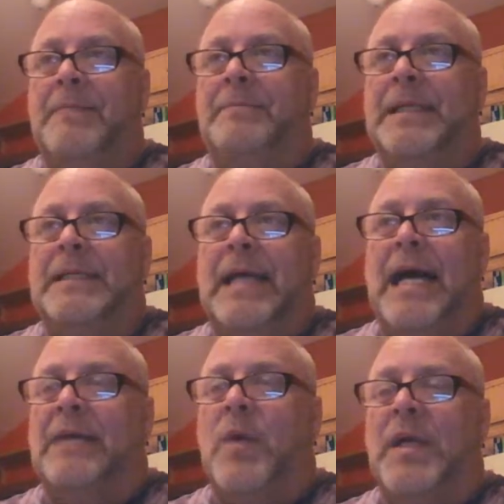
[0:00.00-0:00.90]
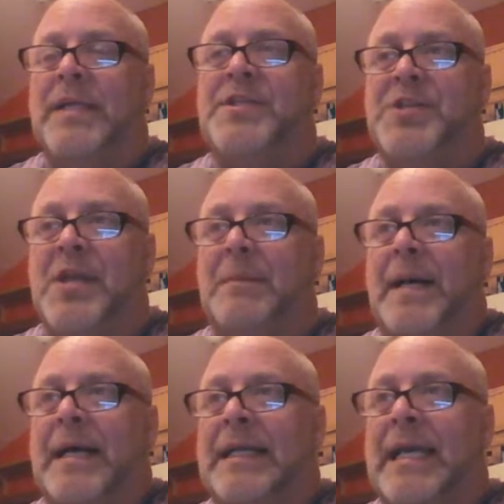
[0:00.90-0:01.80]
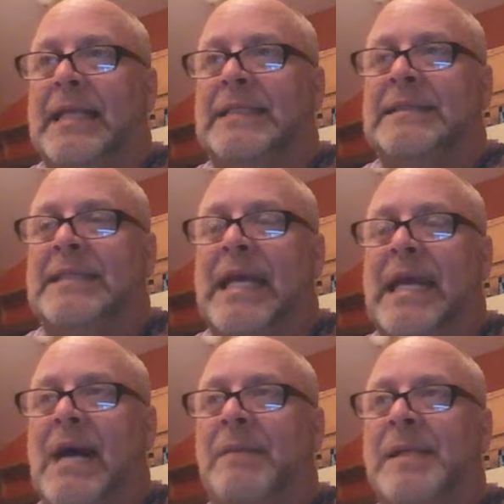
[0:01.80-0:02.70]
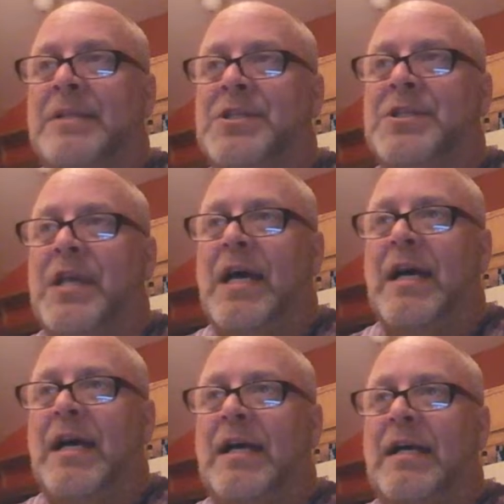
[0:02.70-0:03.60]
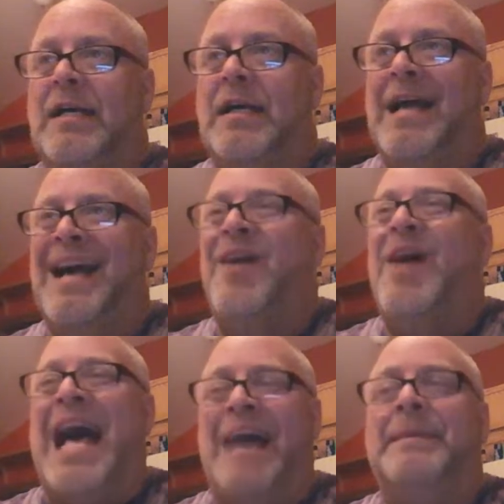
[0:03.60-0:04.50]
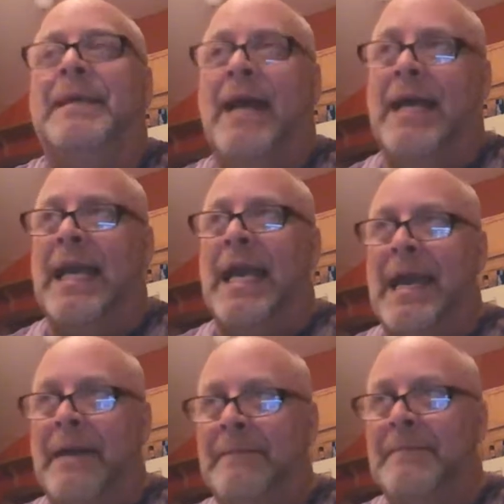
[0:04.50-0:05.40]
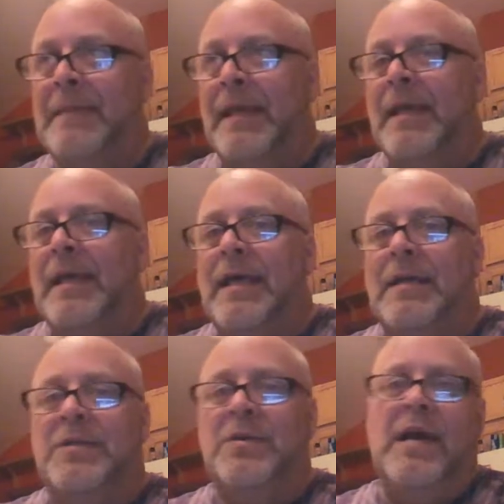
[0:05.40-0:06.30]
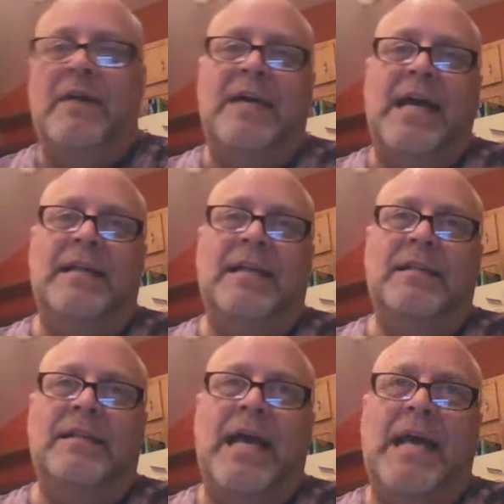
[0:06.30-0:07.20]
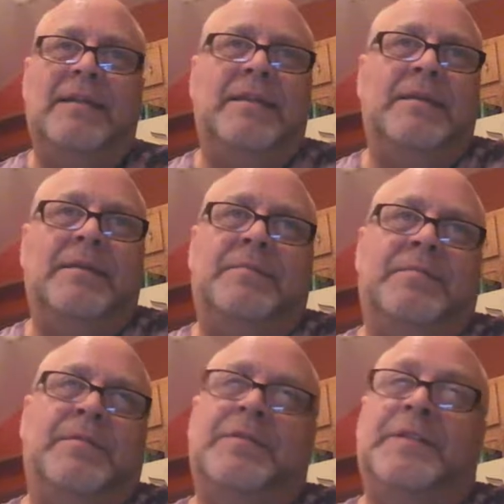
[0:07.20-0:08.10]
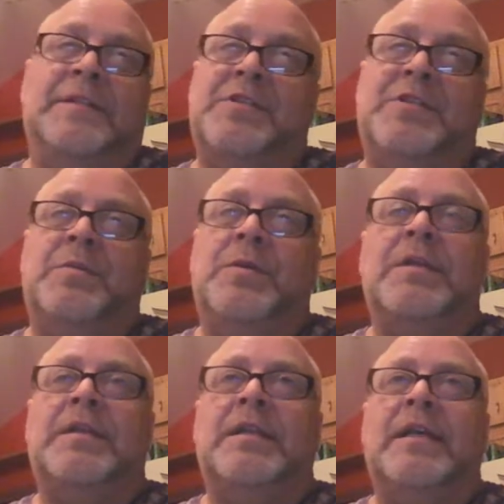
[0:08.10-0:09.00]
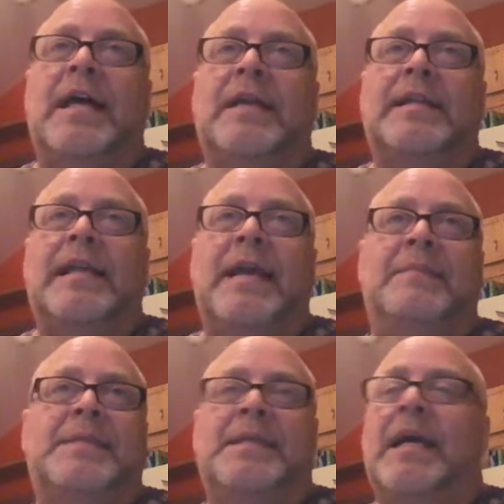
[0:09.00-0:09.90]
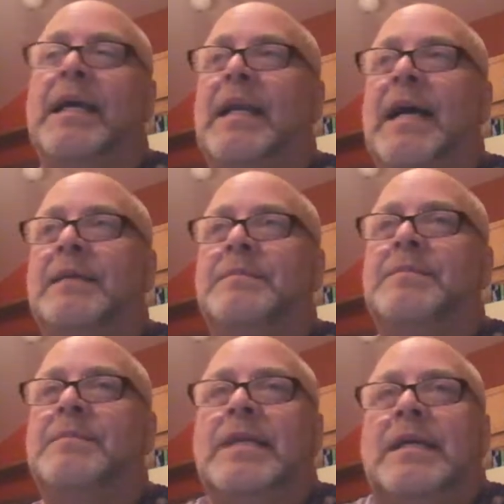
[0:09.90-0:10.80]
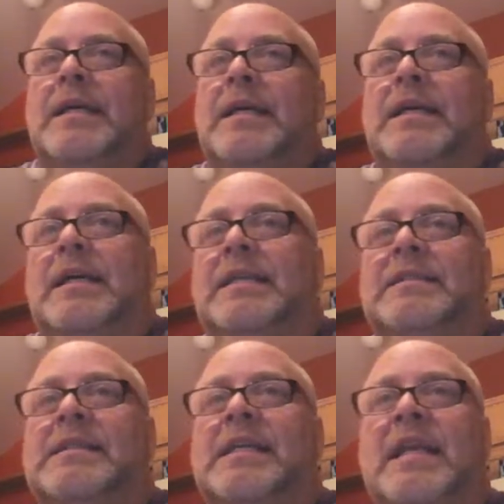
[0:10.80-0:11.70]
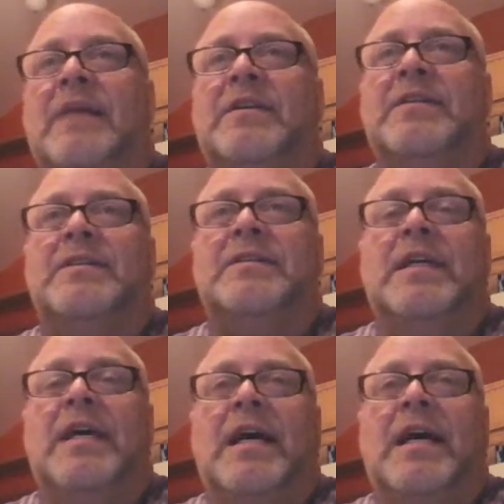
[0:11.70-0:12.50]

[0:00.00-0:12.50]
but I wanted to jump on again and say how happy I am to have had the privilege to work at the camp tonight. I just can never